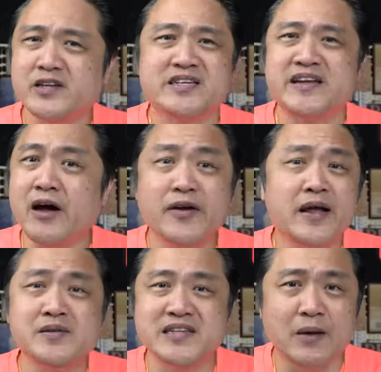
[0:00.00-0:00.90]
to sell
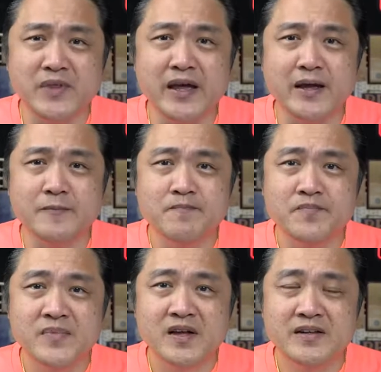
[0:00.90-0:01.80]
them something
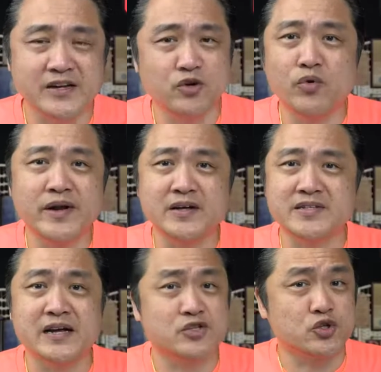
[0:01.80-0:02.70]
that no one
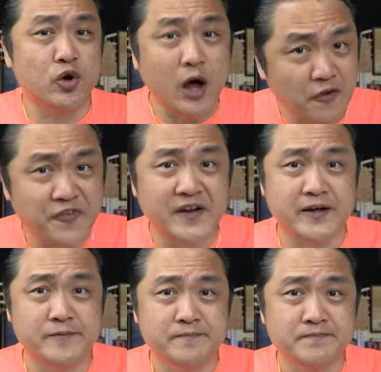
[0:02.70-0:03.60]
else has to
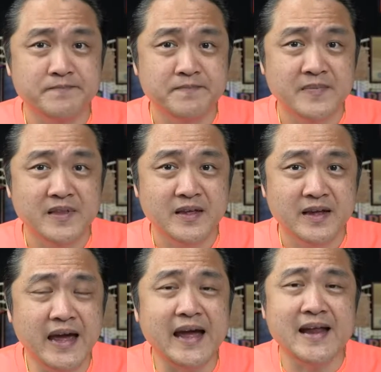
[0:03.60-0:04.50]
offer.
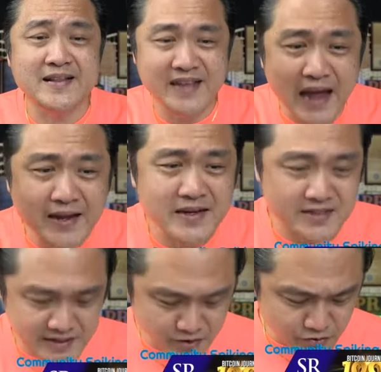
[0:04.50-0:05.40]
And that
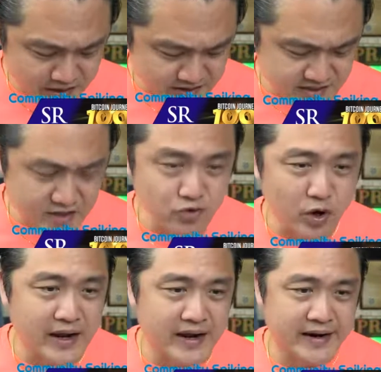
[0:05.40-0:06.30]
is the reason
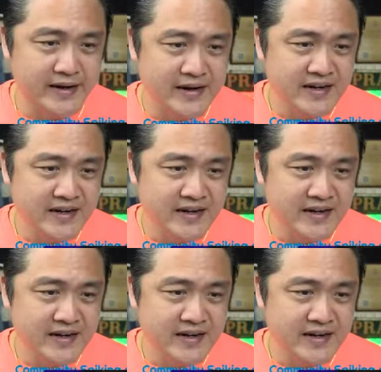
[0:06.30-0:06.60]
why